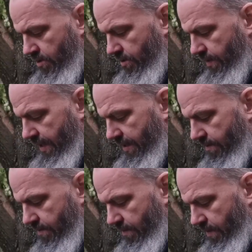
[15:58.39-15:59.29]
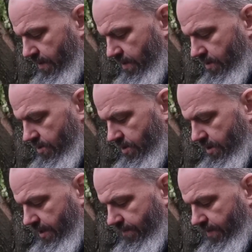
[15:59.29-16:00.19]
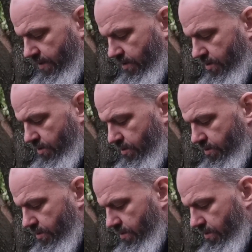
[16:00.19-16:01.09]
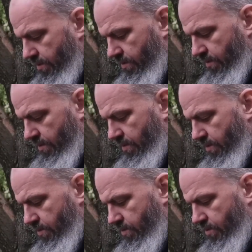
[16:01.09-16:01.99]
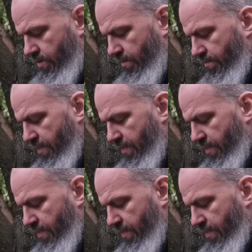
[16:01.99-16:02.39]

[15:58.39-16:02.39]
So again, just going to give it a good cut